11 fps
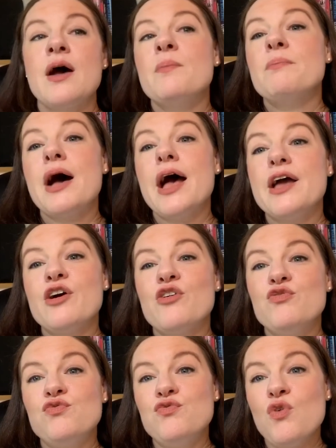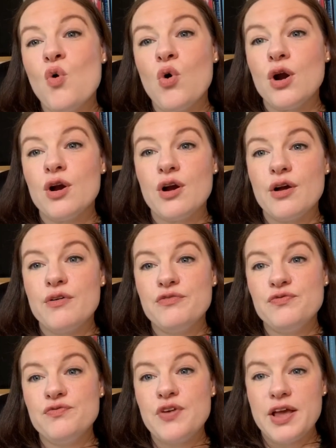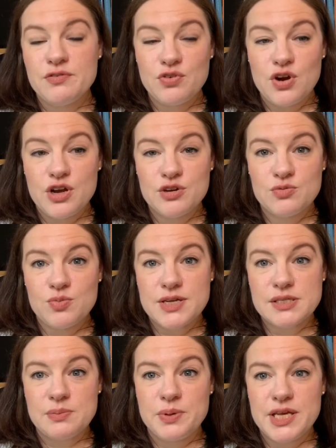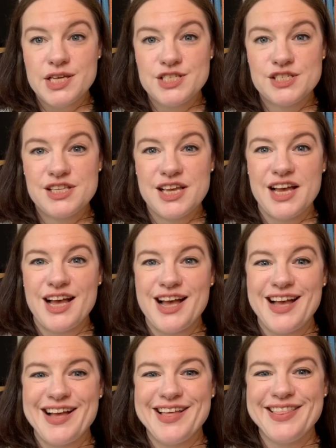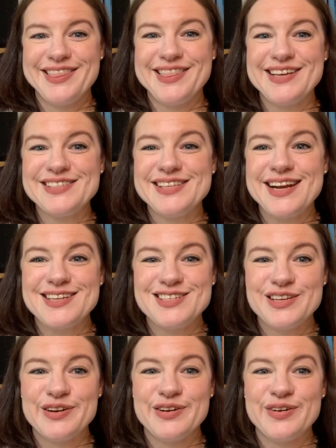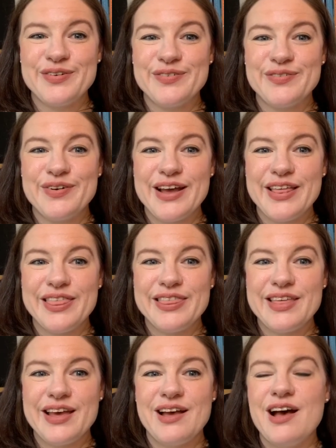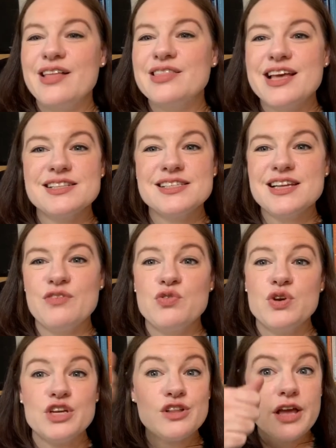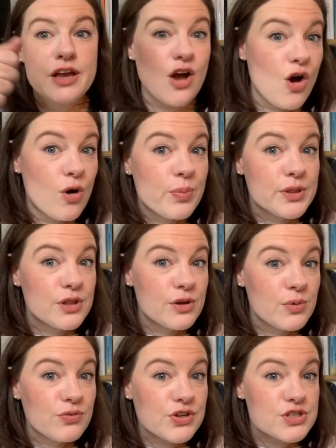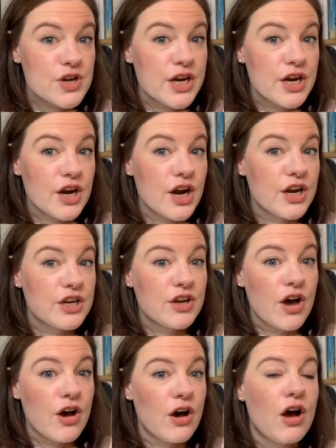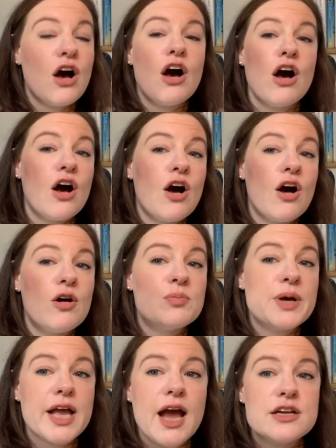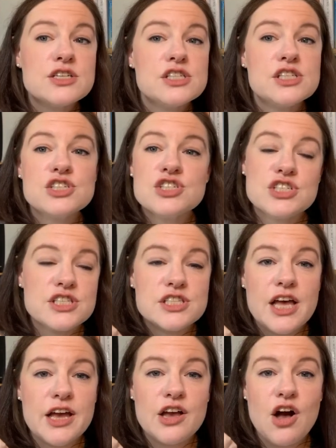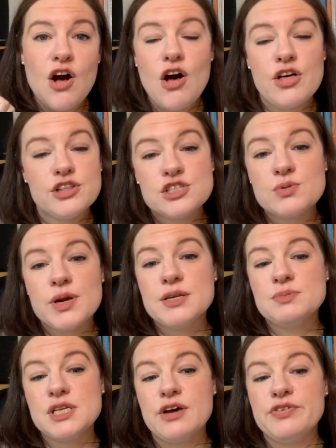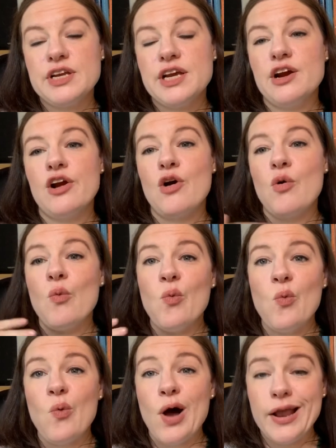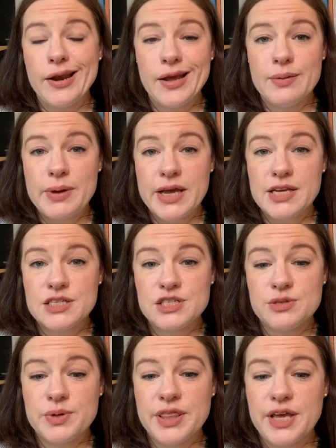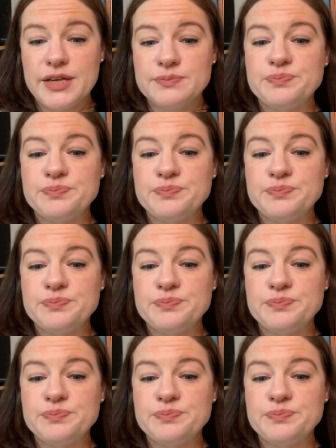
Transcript: My four favorite recipes, things that I do with that stuff. When you like open the refrigerator and you go, oh my gosh, there's just like all this random stuff in here. What am I going to do with it?